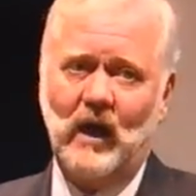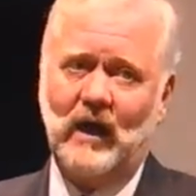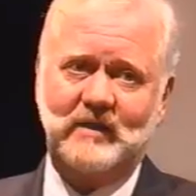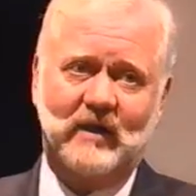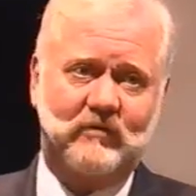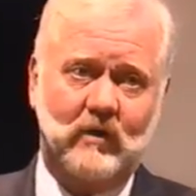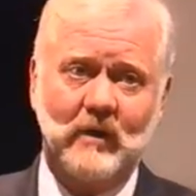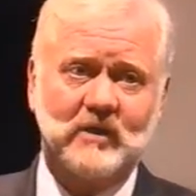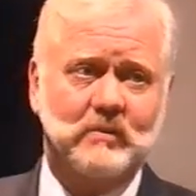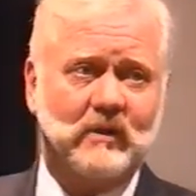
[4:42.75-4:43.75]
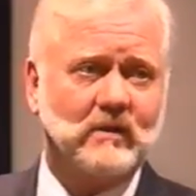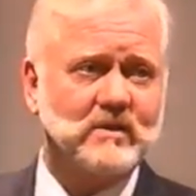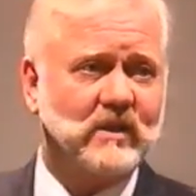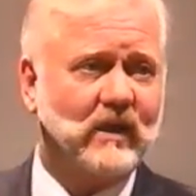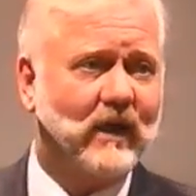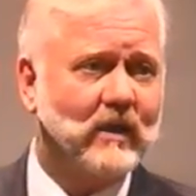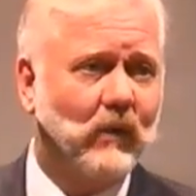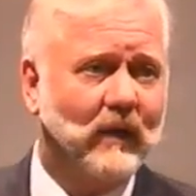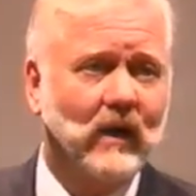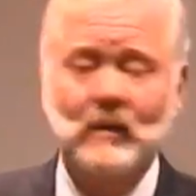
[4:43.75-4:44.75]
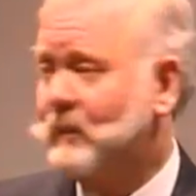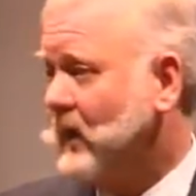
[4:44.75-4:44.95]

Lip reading: I doubt very much whether you'll see another one